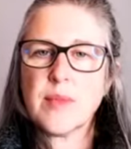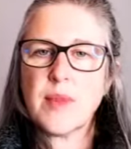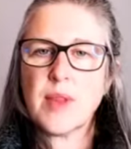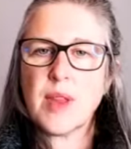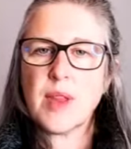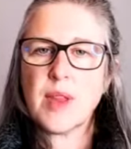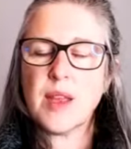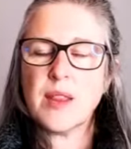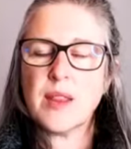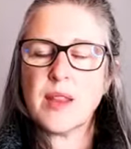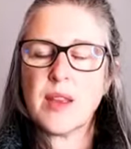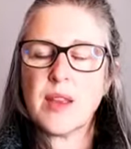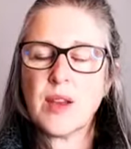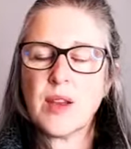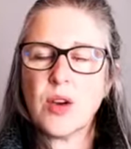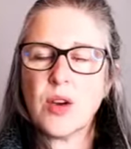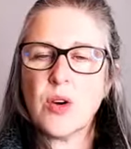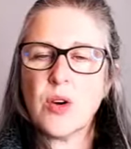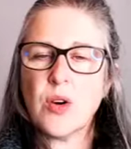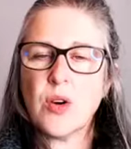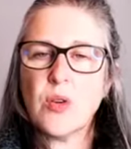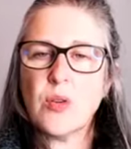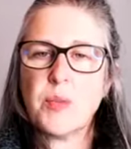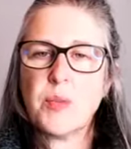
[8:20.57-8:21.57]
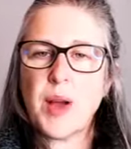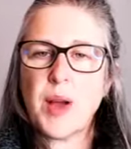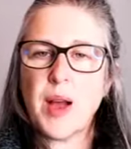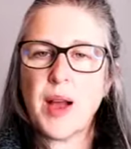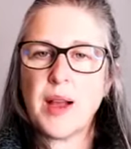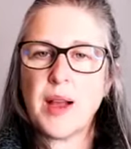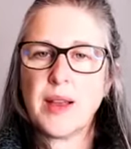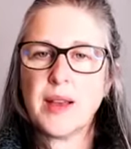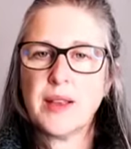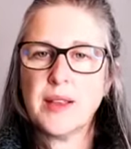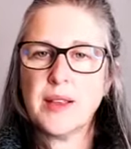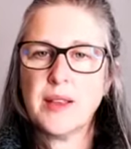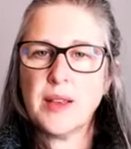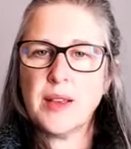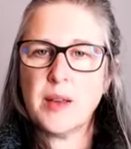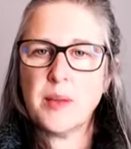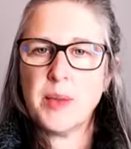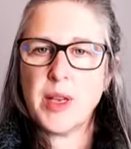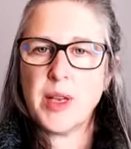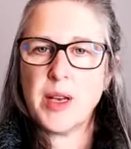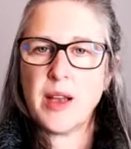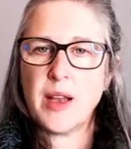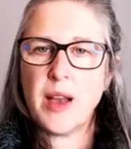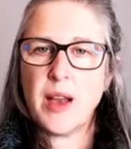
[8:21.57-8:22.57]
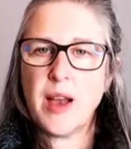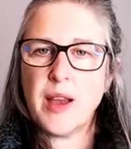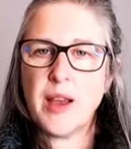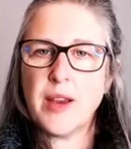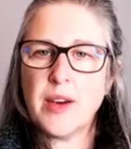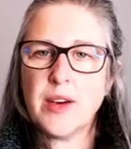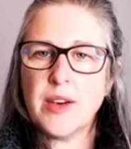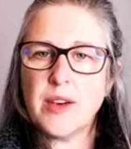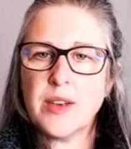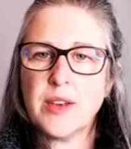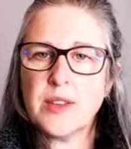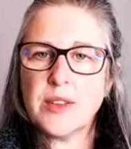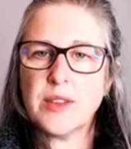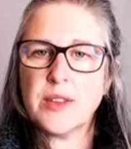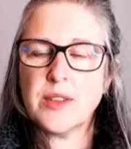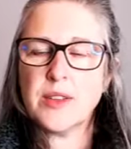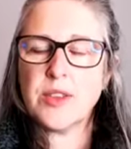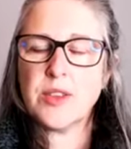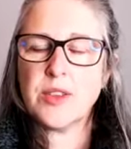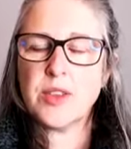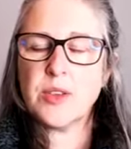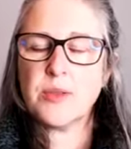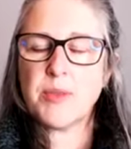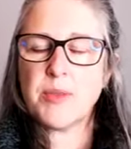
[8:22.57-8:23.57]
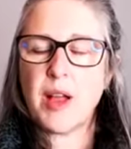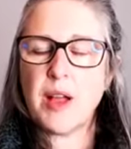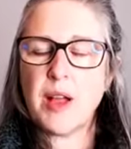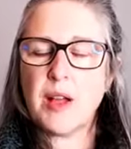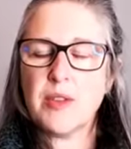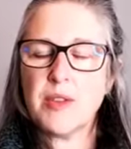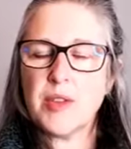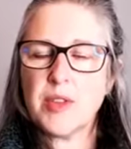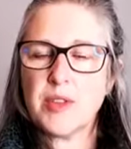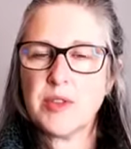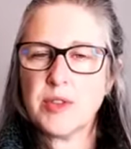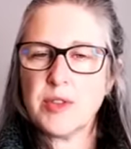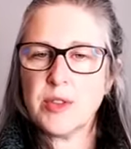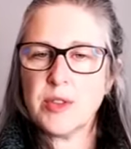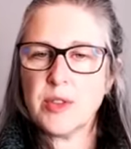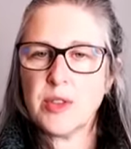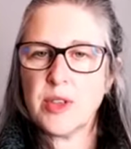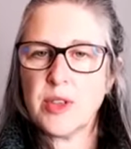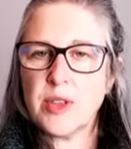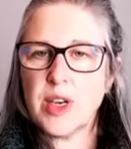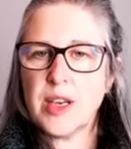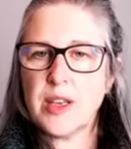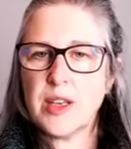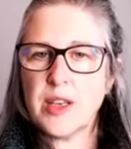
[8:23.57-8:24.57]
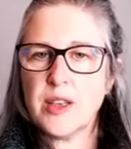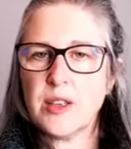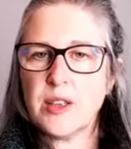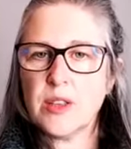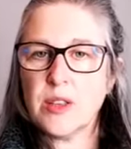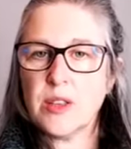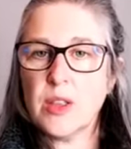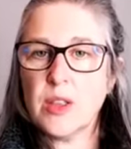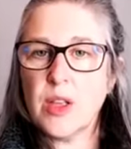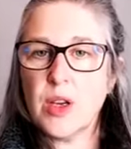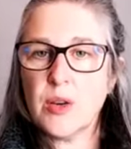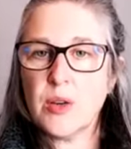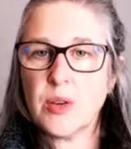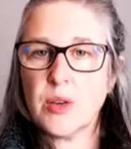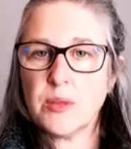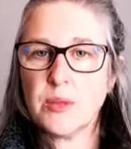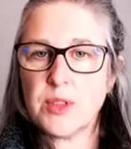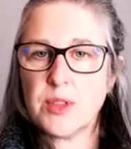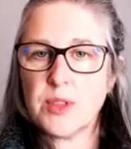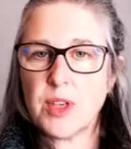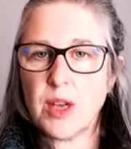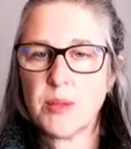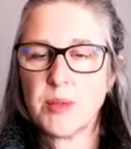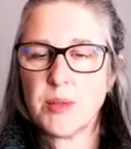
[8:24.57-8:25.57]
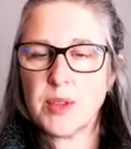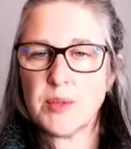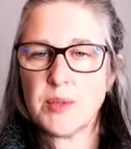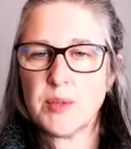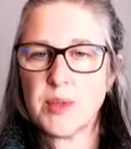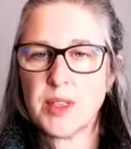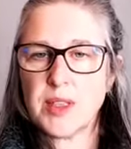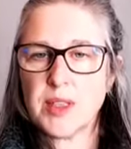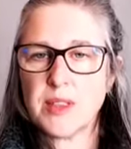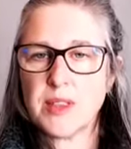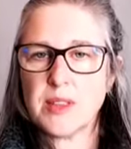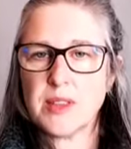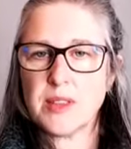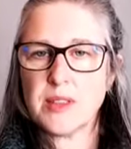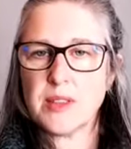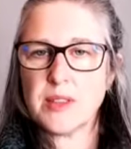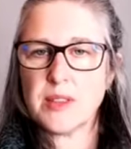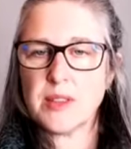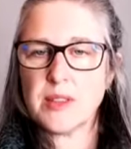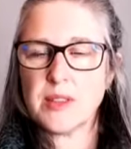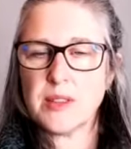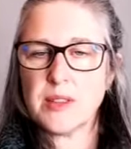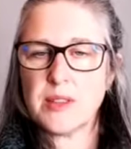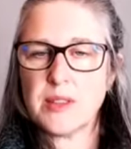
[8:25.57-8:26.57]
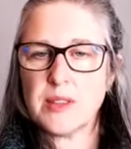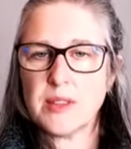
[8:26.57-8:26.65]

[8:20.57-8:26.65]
And then go back a little bit higher to your pelvic floor and your lower abdominal muscles.